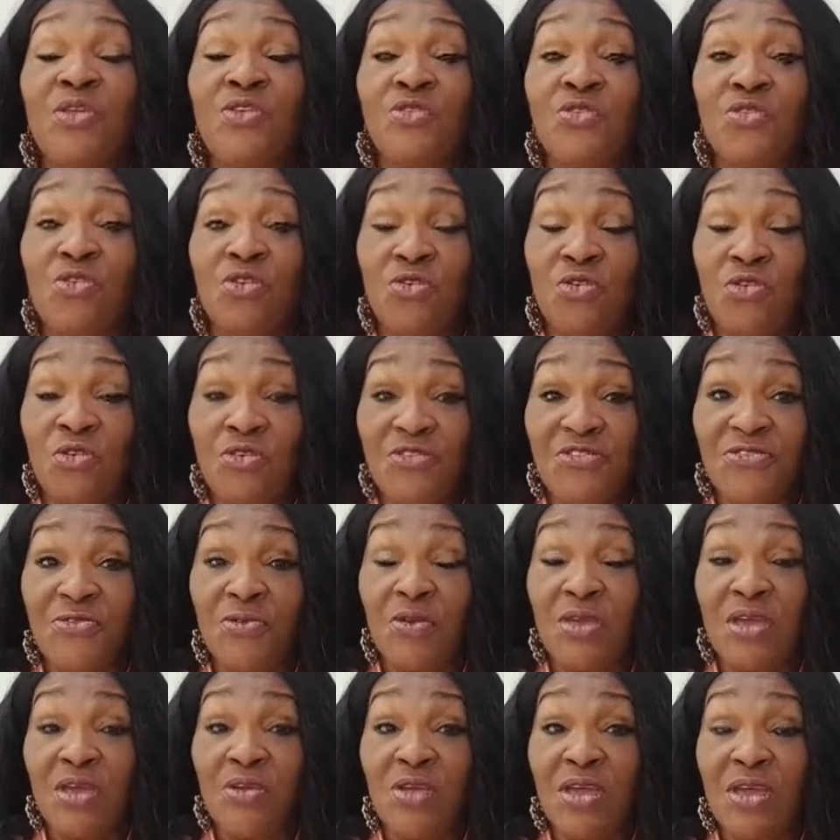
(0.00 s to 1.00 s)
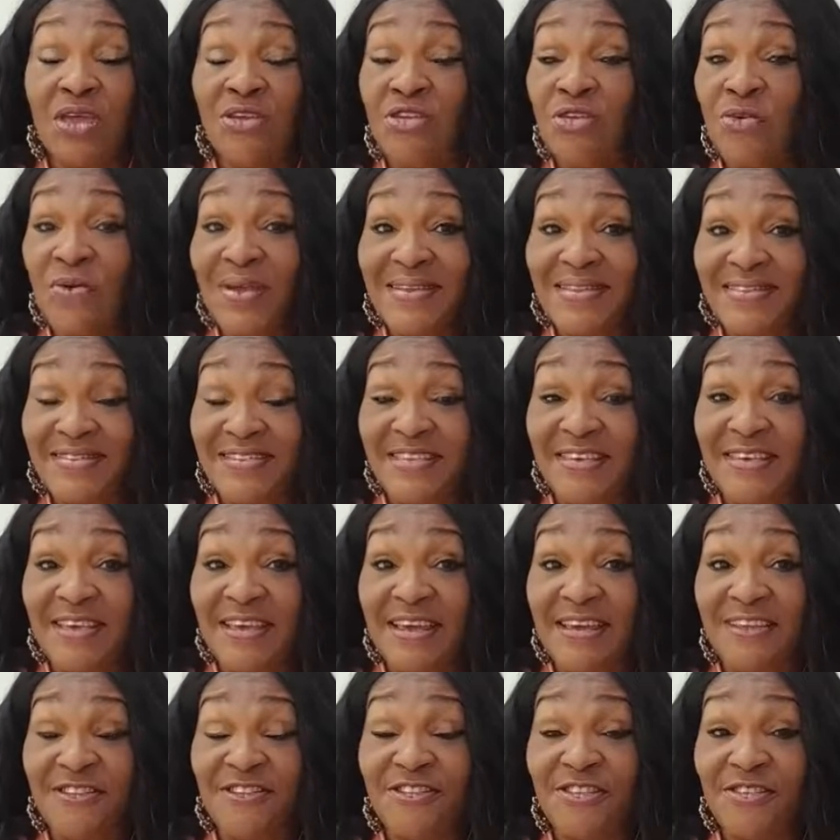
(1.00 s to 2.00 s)

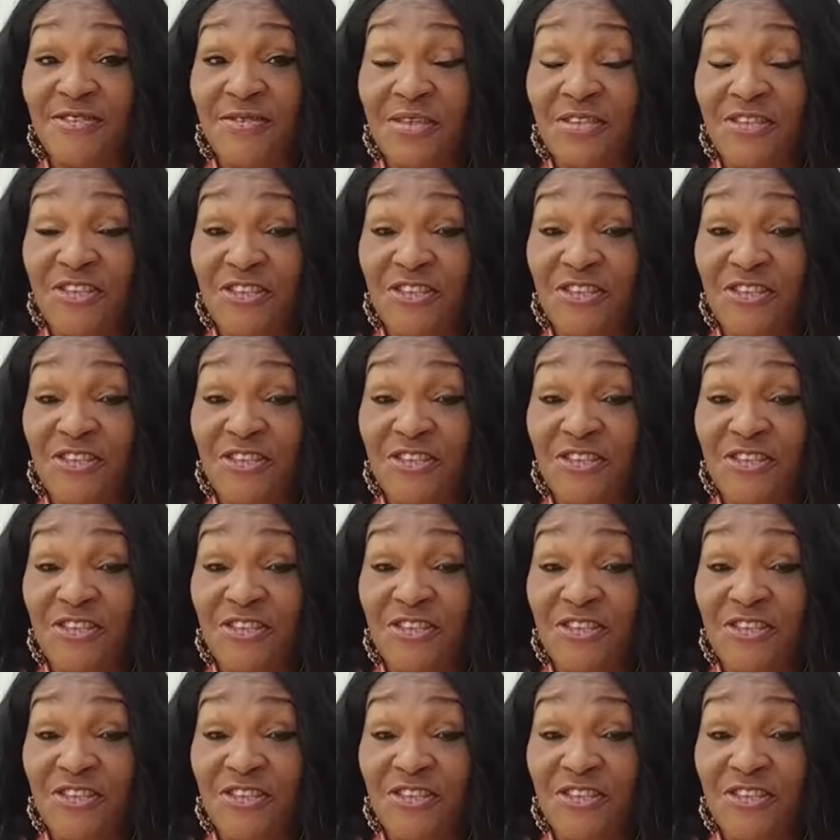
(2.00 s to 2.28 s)
UNTH,